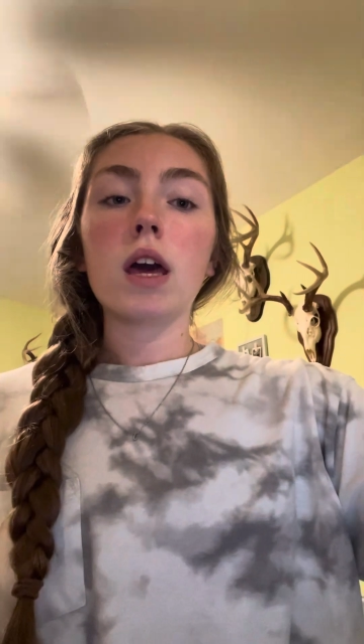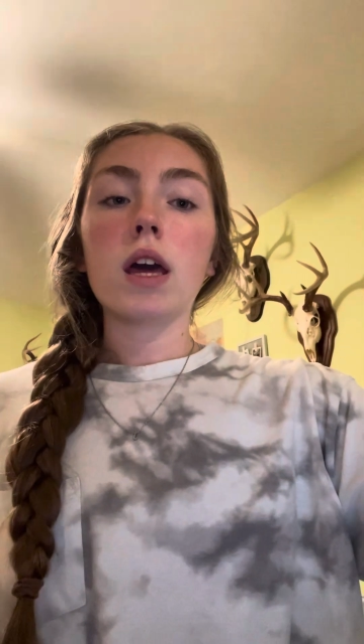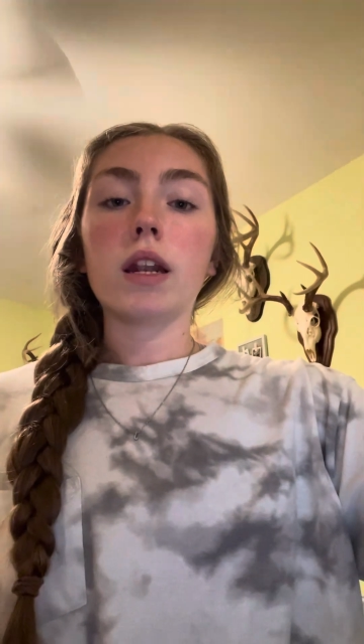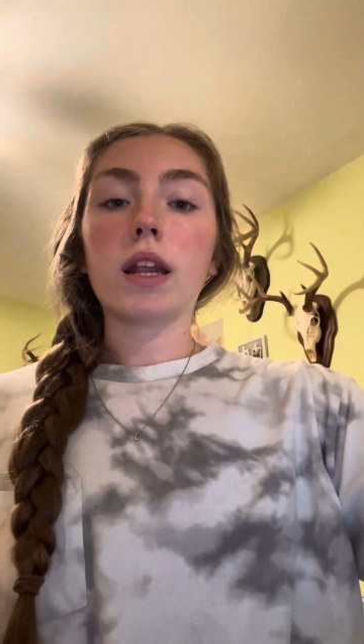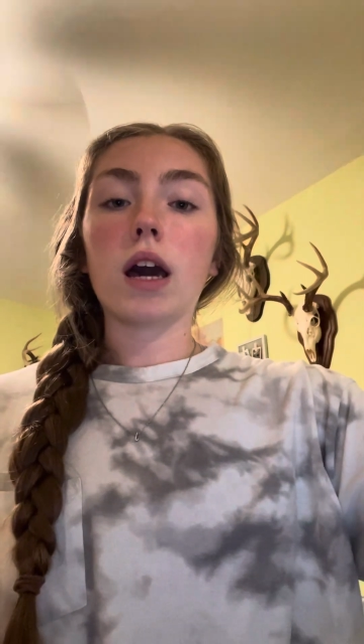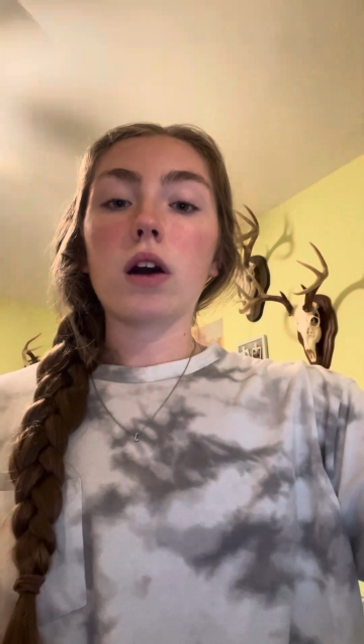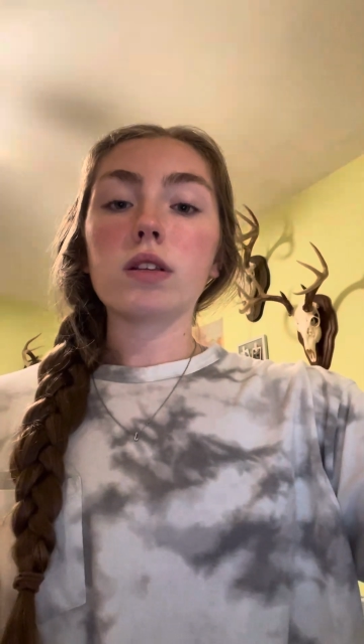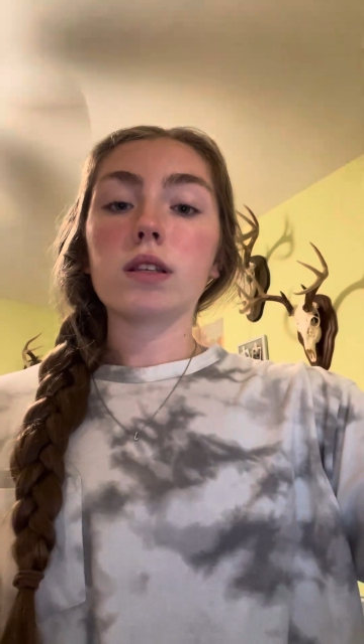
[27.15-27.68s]

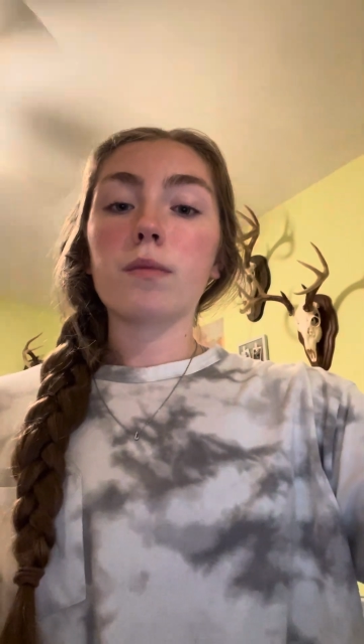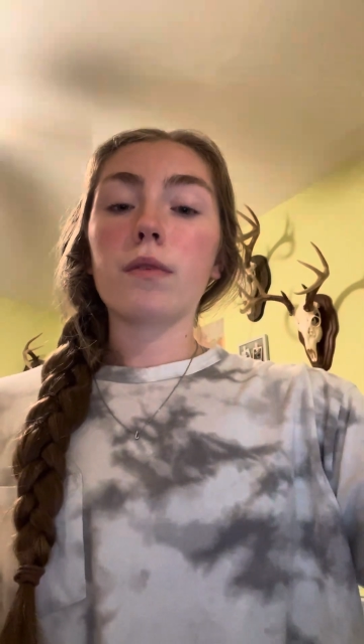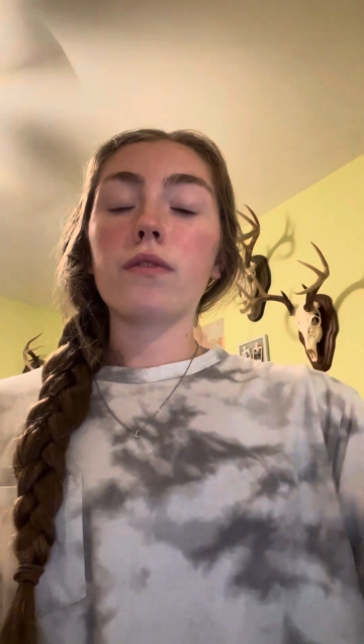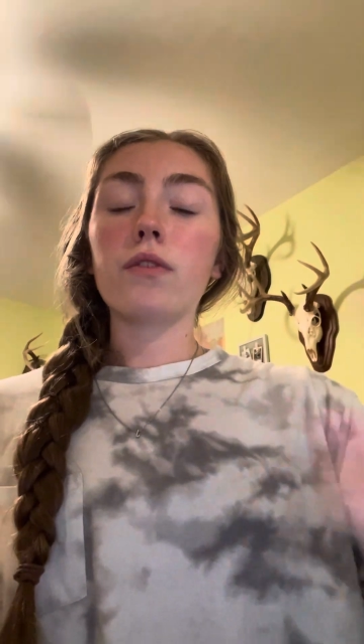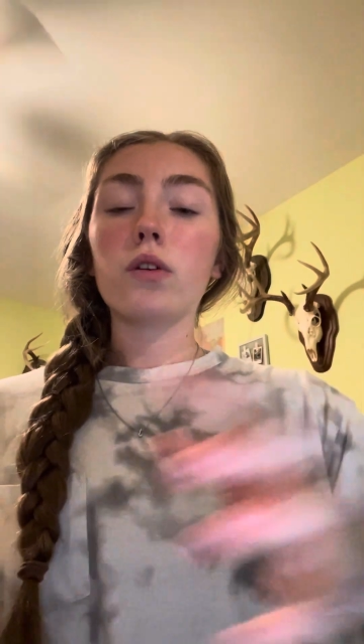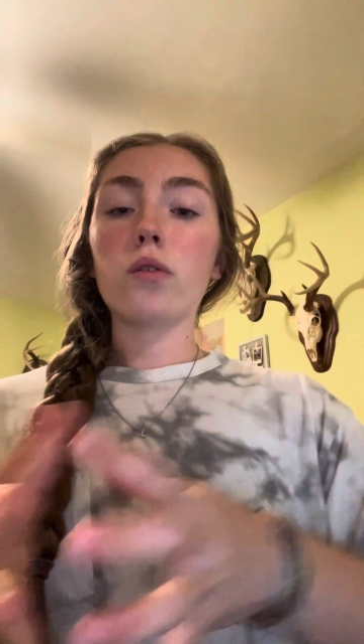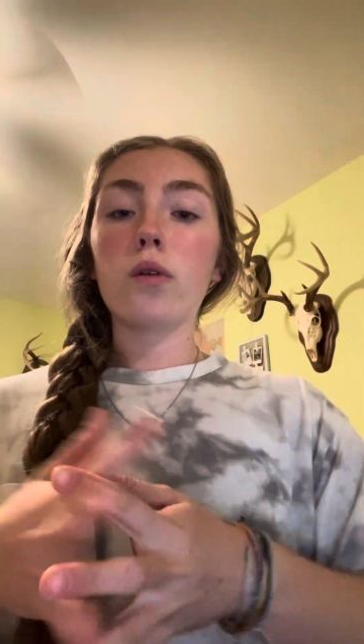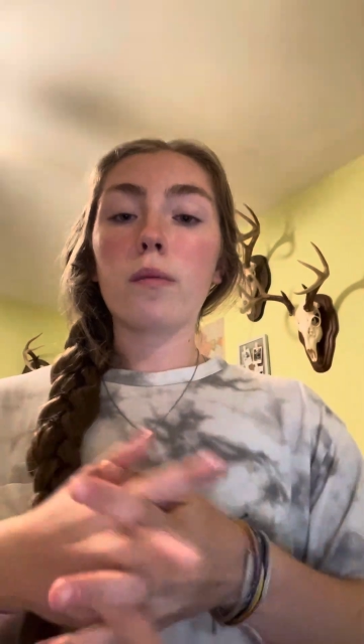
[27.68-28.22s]
Now, some of
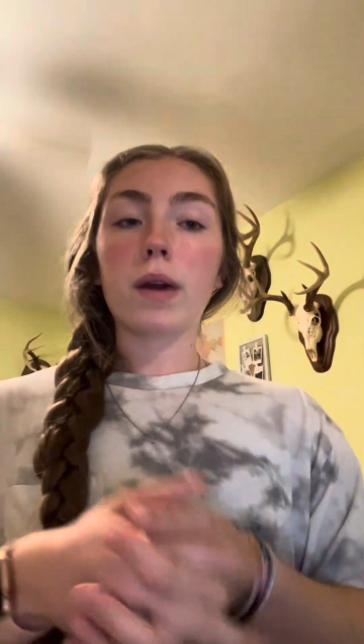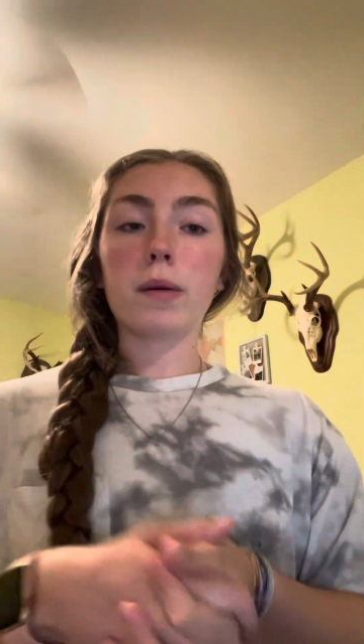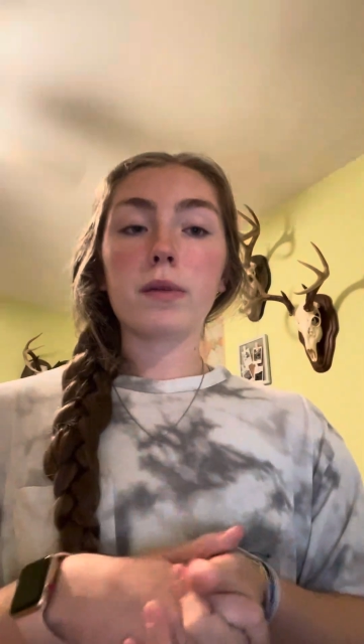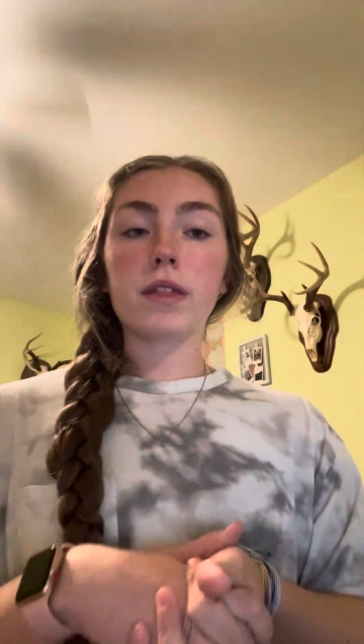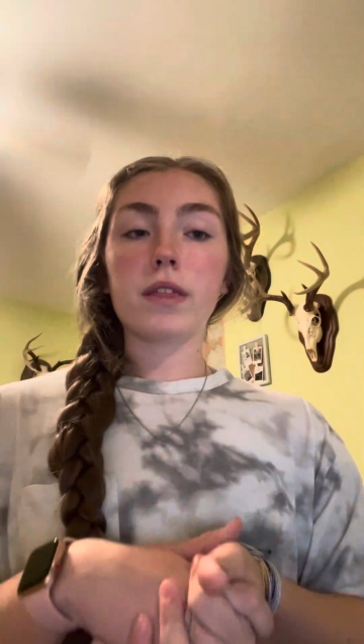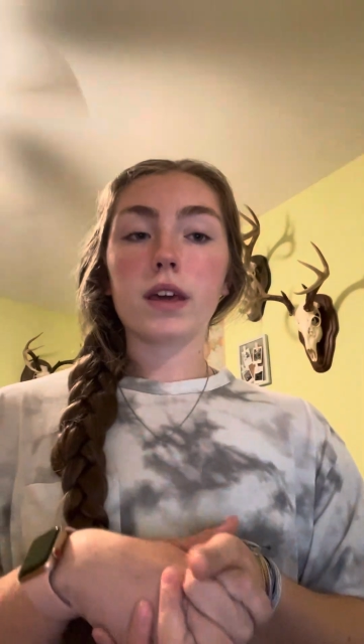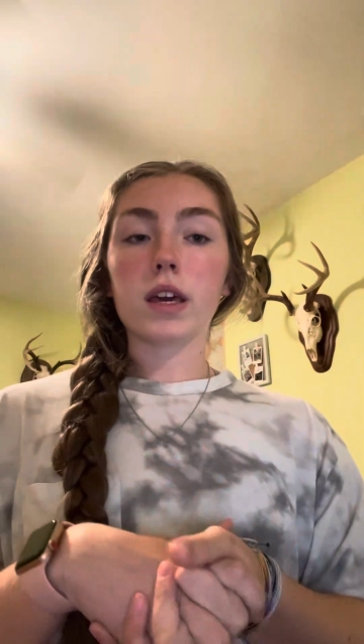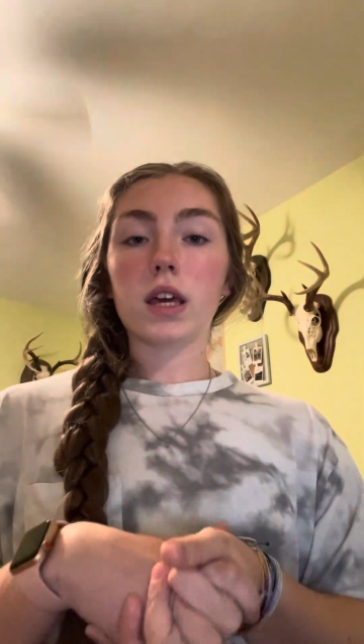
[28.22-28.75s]
you may
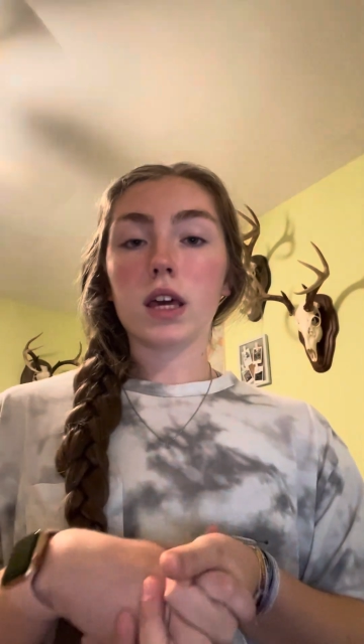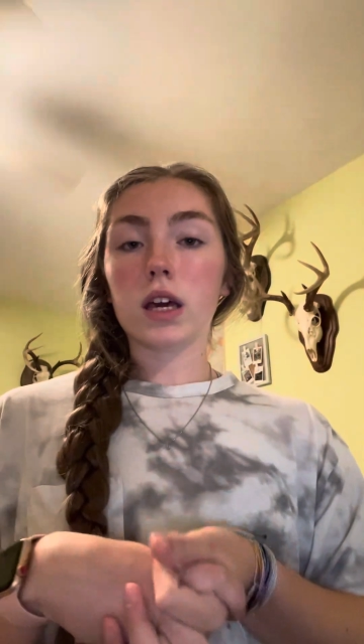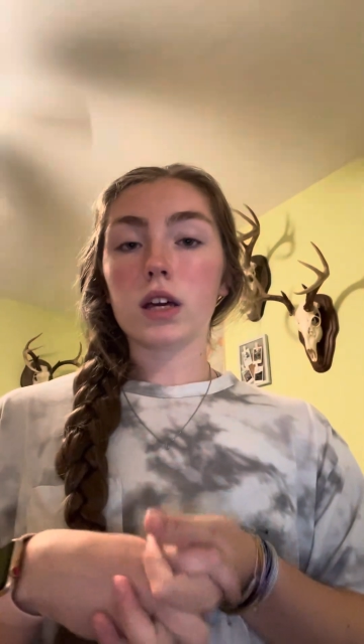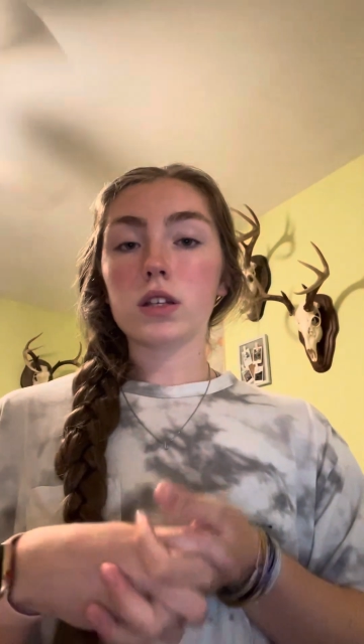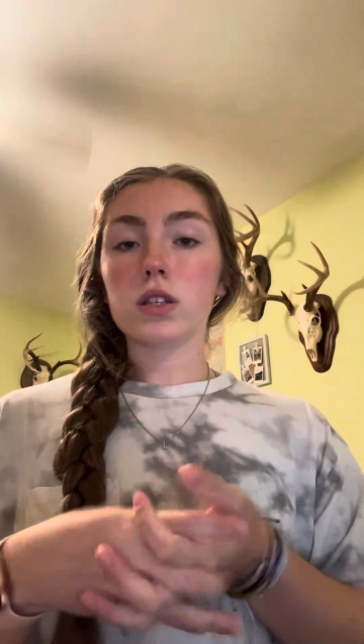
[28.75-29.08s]
be thinking,